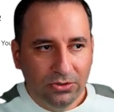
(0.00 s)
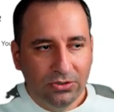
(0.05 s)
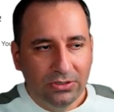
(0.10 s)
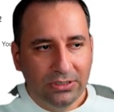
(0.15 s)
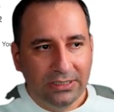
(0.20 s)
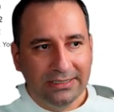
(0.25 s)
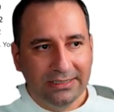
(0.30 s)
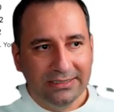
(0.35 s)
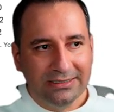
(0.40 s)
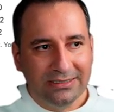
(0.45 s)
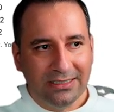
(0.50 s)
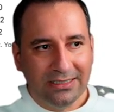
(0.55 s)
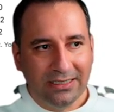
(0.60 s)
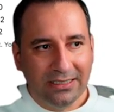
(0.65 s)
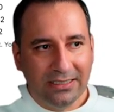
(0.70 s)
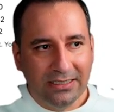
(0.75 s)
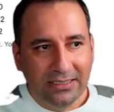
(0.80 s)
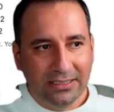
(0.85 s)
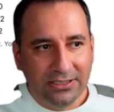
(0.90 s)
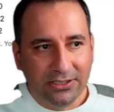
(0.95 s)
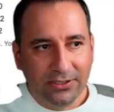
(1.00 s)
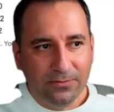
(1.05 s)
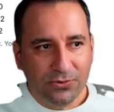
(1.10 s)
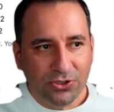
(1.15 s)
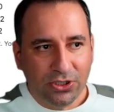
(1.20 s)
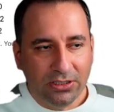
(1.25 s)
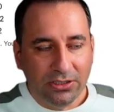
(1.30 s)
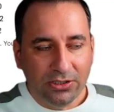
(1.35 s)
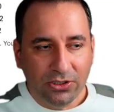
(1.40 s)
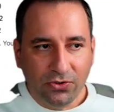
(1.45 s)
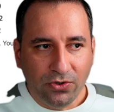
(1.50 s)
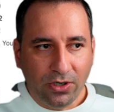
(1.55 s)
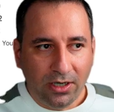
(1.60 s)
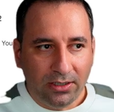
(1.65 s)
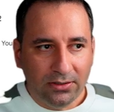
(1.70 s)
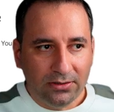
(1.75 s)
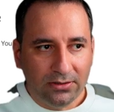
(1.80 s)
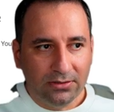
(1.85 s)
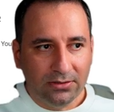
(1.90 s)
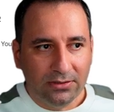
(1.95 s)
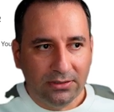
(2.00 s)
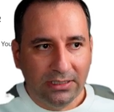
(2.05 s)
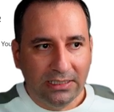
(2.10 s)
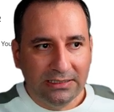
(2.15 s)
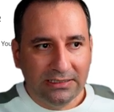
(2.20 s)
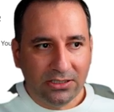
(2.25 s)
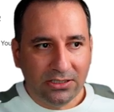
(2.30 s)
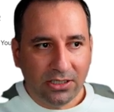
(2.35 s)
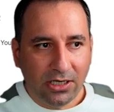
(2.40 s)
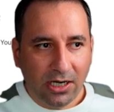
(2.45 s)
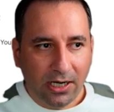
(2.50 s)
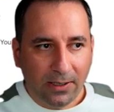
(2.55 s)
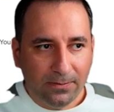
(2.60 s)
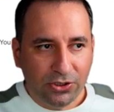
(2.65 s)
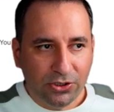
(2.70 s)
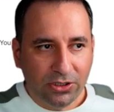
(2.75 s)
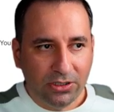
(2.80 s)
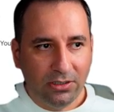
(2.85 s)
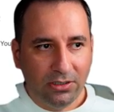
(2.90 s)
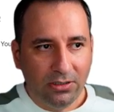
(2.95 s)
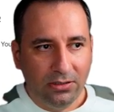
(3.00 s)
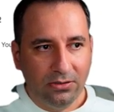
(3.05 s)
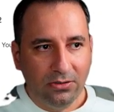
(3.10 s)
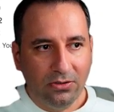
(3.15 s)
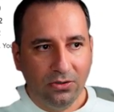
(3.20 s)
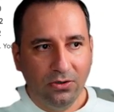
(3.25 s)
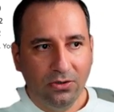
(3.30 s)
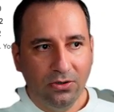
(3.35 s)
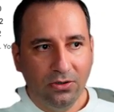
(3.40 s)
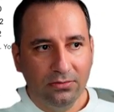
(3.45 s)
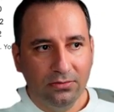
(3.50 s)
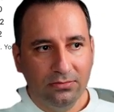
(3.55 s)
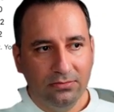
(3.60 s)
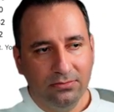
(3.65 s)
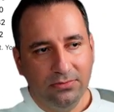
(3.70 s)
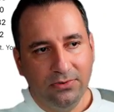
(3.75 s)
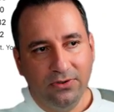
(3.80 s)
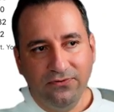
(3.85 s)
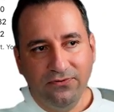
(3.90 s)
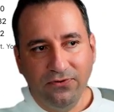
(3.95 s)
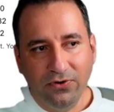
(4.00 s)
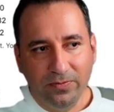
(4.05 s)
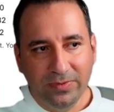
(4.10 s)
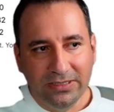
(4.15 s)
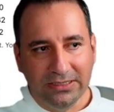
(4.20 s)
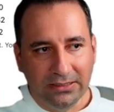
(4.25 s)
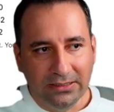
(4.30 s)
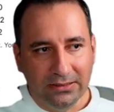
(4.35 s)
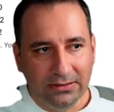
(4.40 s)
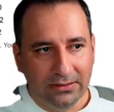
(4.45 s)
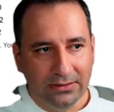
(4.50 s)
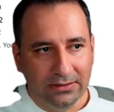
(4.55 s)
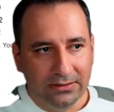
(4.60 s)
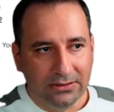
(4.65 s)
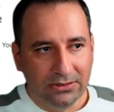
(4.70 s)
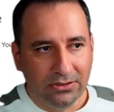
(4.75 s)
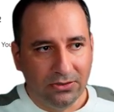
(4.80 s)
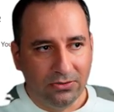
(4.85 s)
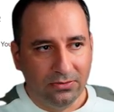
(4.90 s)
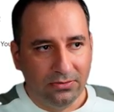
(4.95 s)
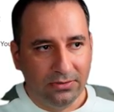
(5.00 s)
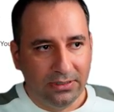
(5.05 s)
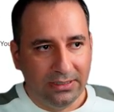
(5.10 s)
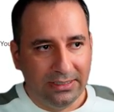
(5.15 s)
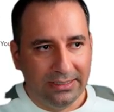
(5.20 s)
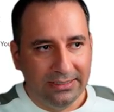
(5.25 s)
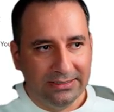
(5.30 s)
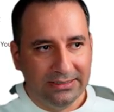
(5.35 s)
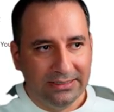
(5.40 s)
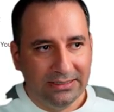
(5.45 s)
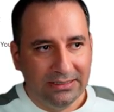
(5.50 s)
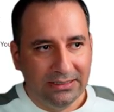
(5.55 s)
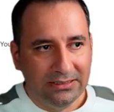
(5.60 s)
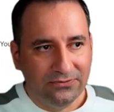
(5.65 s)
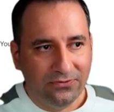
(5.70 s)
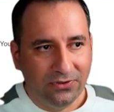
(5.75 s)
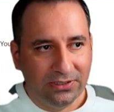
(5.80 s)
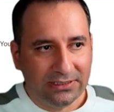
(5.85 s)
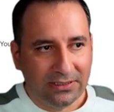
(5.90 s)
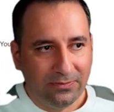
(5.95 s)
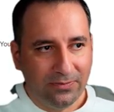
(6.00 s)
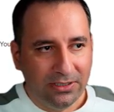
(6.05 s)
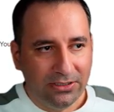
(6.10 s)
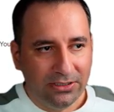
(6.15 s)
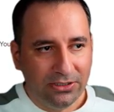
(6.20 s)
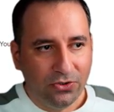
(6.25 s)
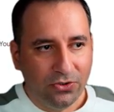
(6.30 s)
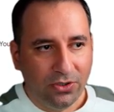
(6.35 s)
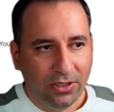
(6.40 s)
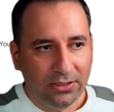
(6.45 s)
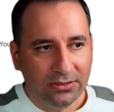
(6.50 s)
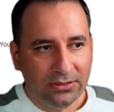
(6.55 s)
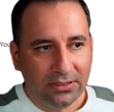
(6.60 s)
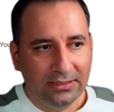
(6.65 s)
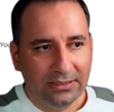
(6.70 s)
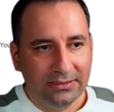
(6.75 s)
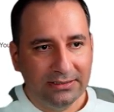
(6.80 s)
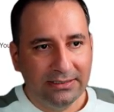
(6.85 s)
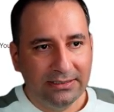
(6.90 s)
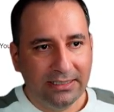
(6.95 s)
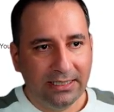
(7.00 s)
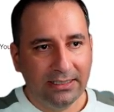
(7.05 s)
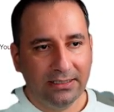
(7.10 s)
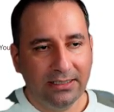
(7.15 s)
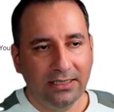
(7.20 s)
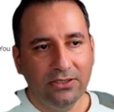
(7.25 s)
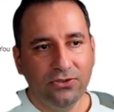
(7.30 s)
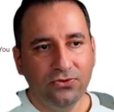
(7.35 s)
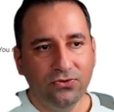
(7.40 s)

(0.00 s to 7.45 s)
Is the encryption required? Is it optional or forbidden? So if it is, for example, required, then you